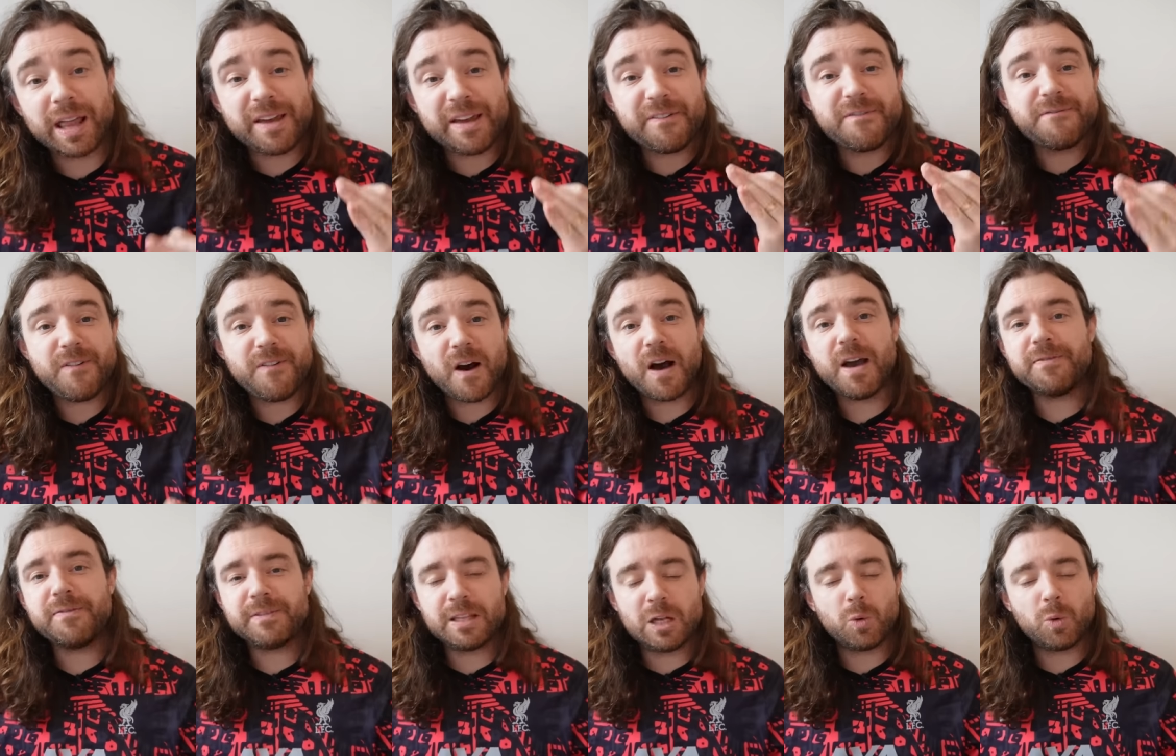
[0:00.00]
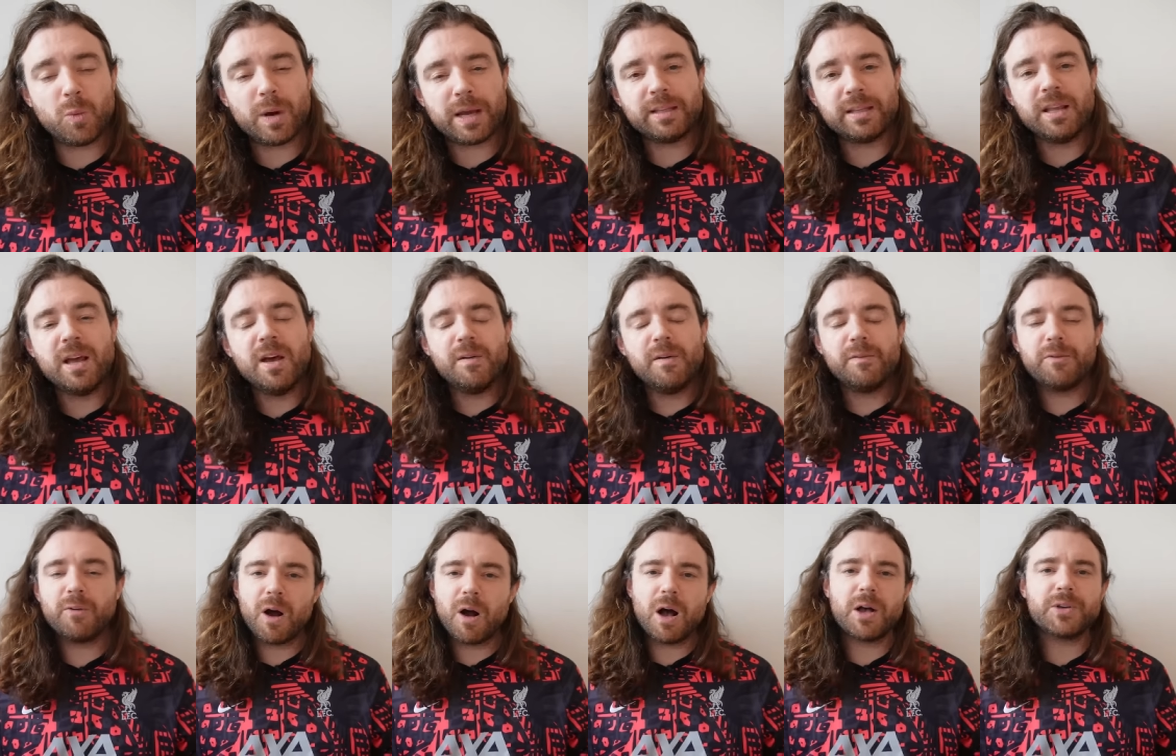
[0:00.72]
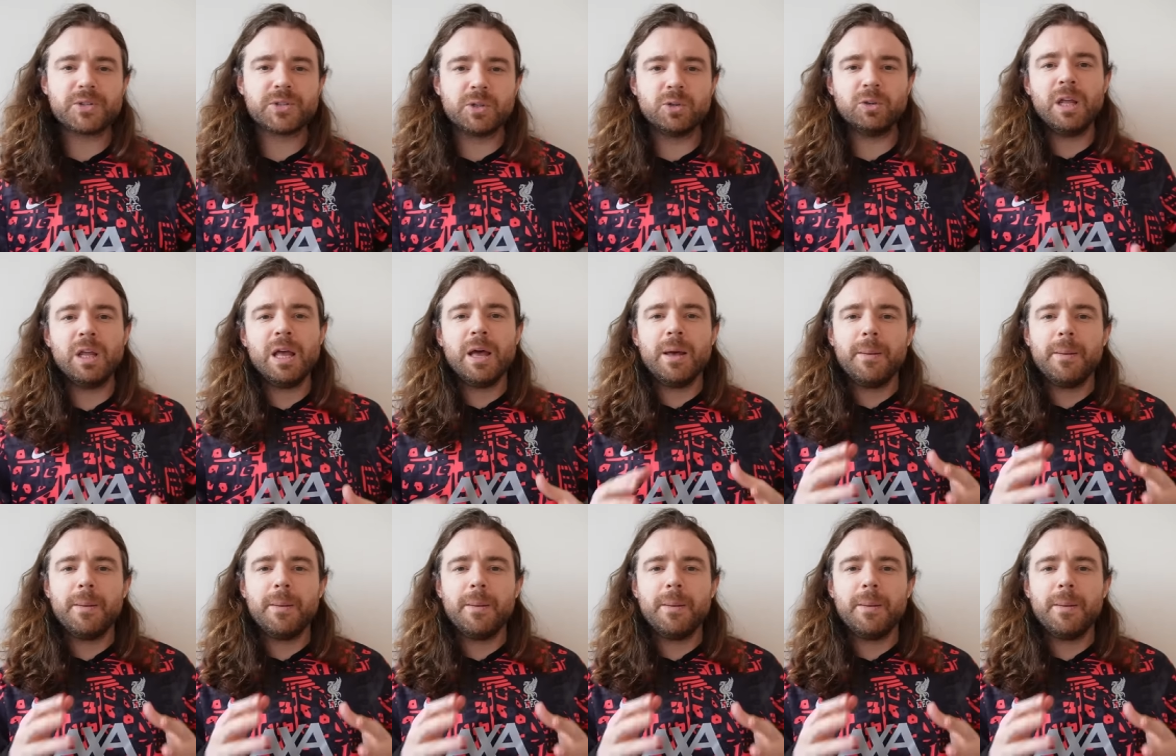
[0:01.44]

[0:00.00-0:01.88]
A 5 0 win for Arsenal